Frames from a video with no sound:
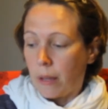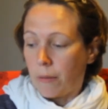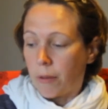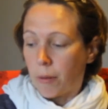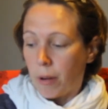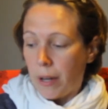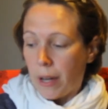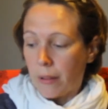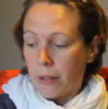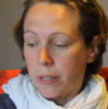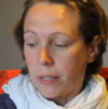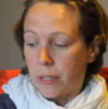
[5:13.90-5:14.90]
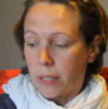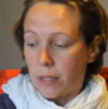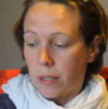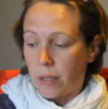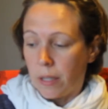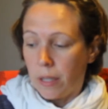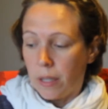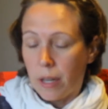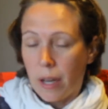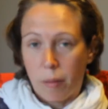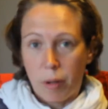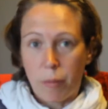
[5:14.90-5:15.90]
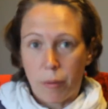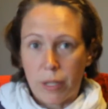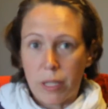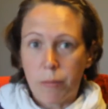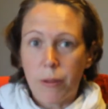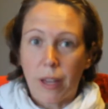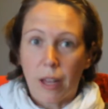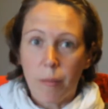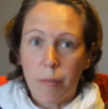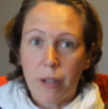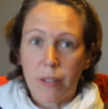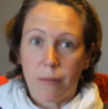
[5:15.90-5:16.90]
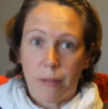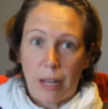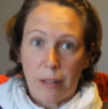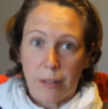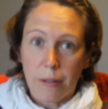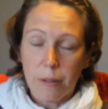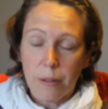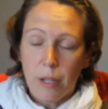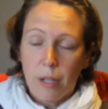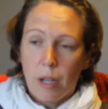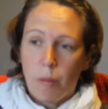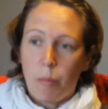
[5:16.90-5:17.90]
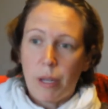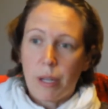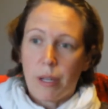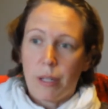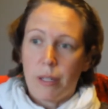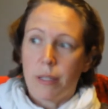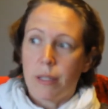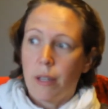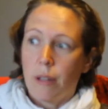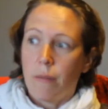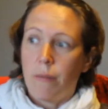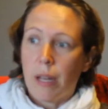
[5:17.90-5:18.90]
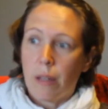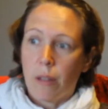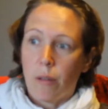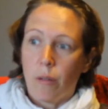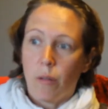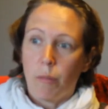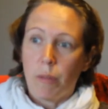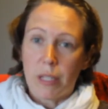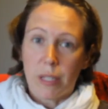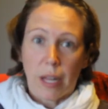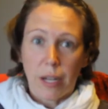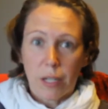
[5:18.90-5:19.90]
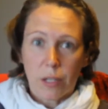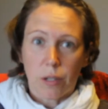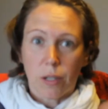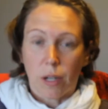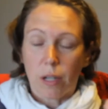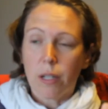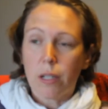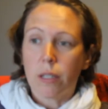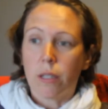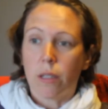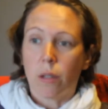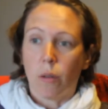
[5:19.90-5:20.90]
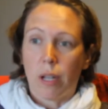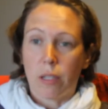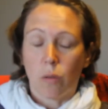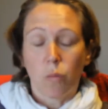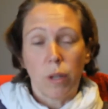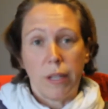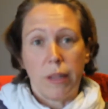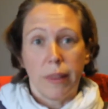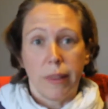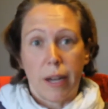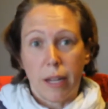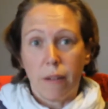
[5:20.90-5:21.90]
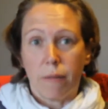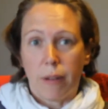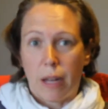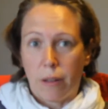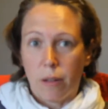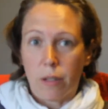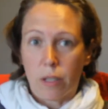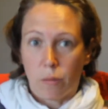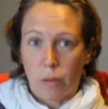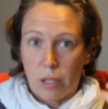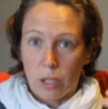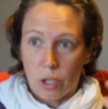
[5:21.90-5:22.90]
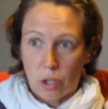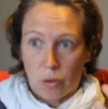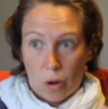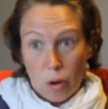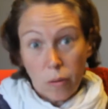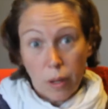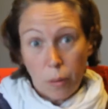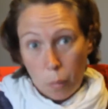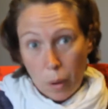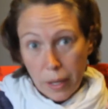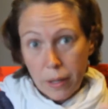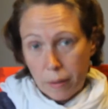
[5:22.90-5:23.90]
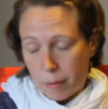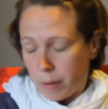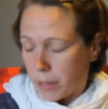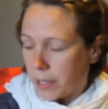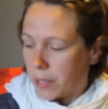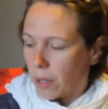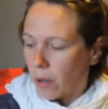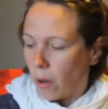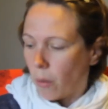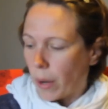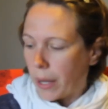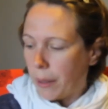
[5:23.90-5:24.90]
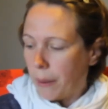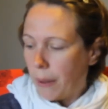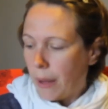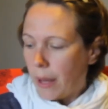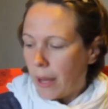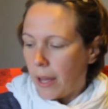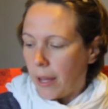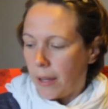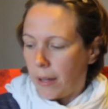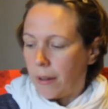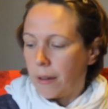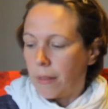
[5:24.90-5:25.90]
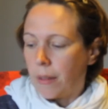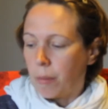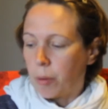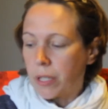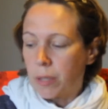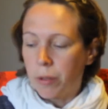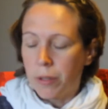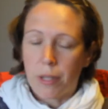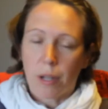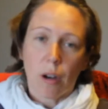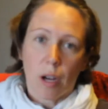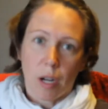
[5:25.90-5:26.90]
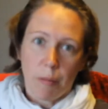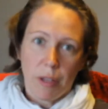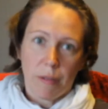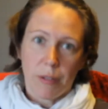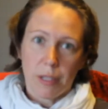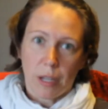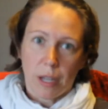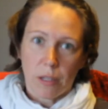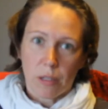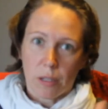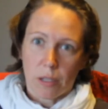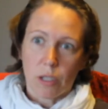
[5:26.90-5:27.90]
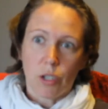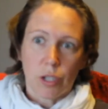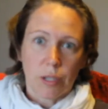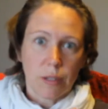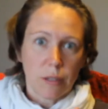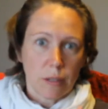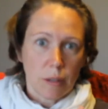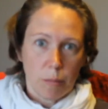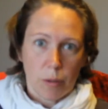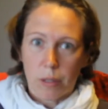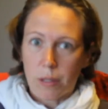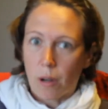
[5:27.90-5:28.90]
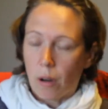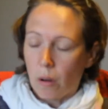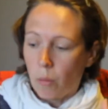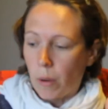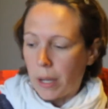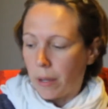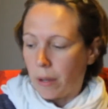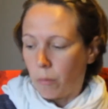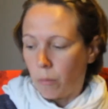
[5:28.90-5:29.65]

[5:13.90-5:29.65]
for analysis, the element and principle, the element is value, because value means lightness or darkness, and so it has a really light value. It's really strongly white. I glazed it all white. And the principle is economy of design. So this is just simple. It's all white.